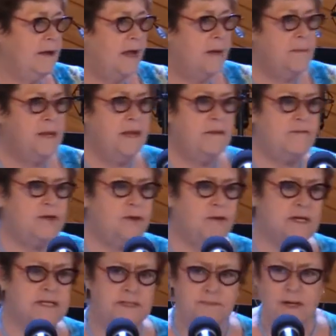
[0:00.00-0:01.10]
How many of you
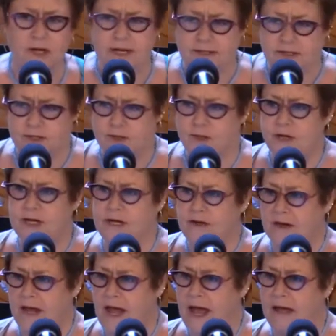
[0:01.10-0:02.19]
experience joy in
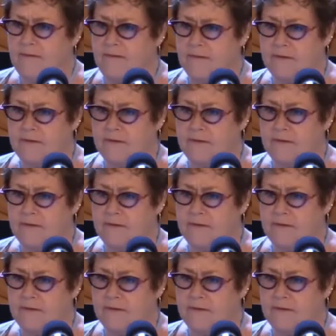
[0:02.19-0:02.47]
your life?